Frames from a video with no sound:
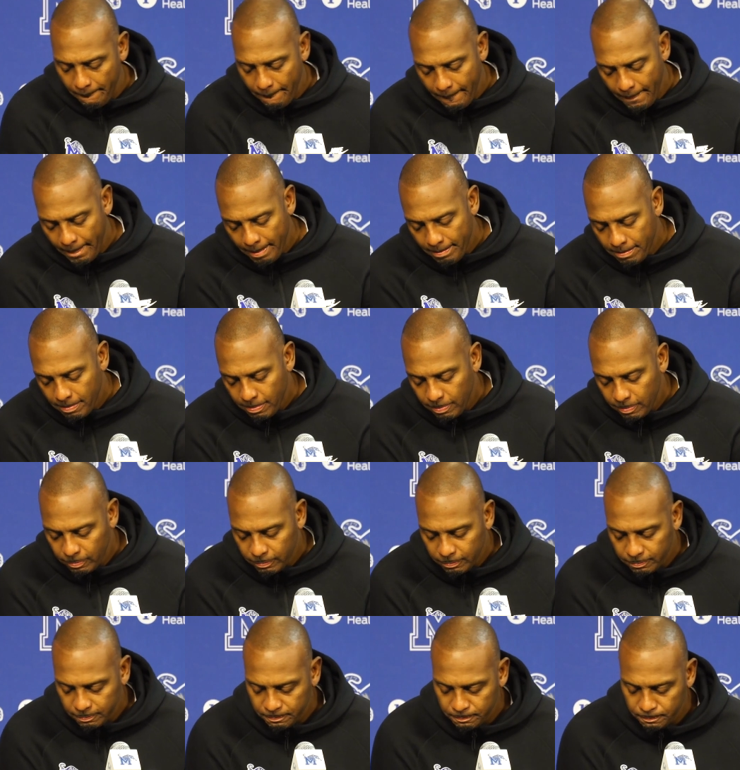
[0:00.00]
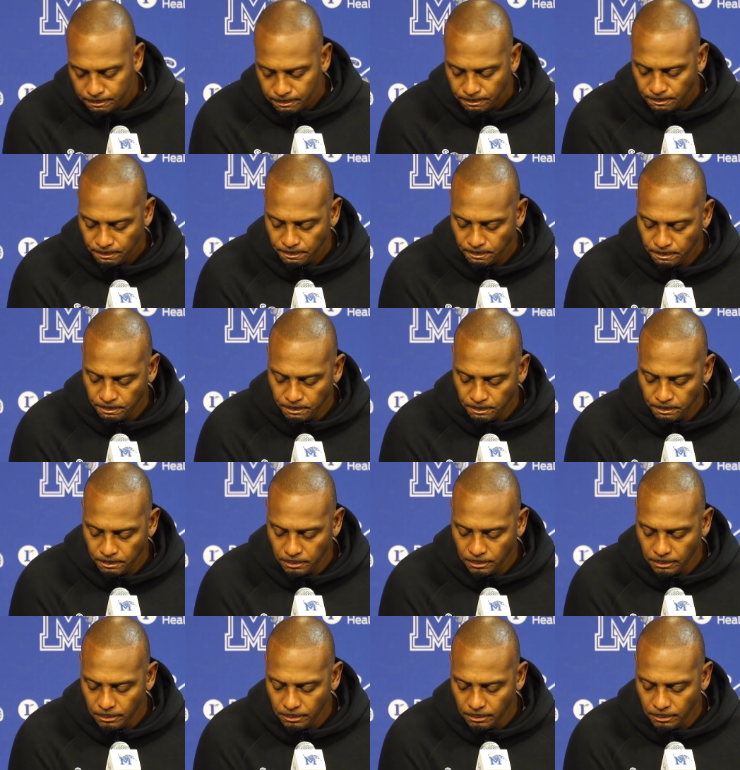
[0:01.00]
No one is speaking in this clip.